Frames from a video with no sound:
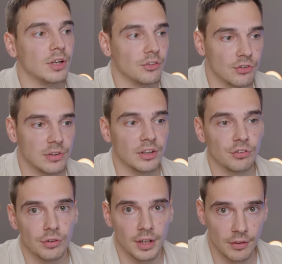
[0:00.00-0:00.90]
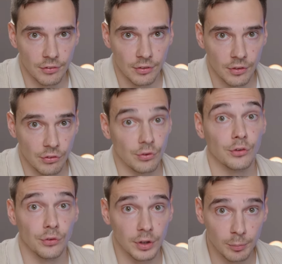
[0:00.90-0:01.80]
legislation has
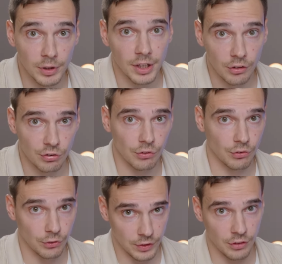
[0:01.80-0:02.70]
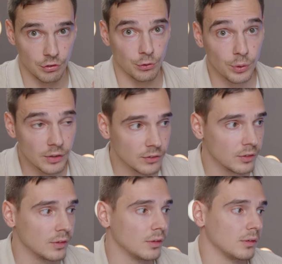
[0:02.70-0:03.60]
certain implications attached to it.
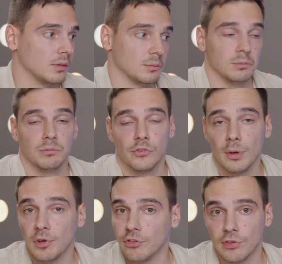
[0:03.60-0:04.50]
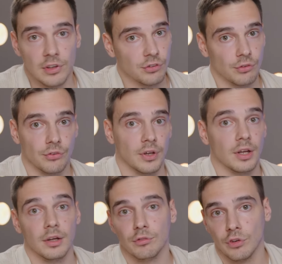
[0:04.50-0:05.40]
Some legislations
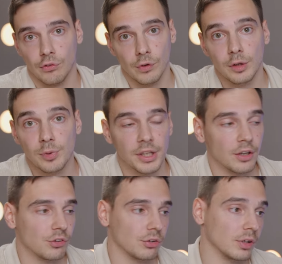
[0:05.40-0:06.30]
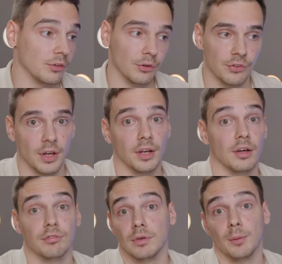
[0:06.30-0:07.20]
can have just 1 implication, others can
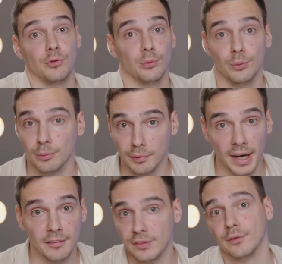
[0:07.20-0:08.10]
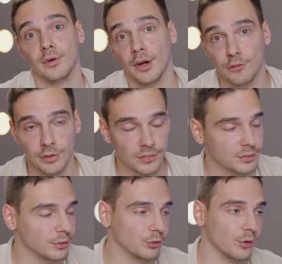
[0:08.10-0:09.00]
have up to 90 or 100.
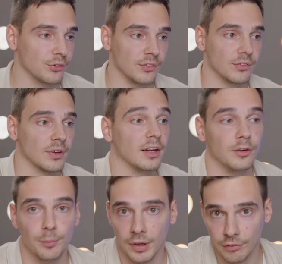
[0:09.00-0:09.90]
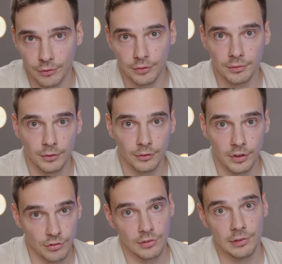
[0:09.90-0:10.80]
Of course, it highly depends on the
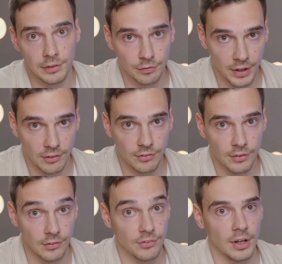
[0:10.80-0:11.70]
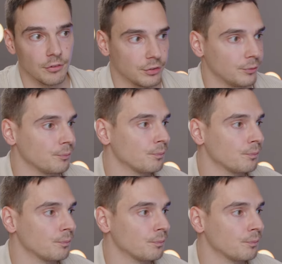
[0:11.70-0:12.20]
legislative text itself.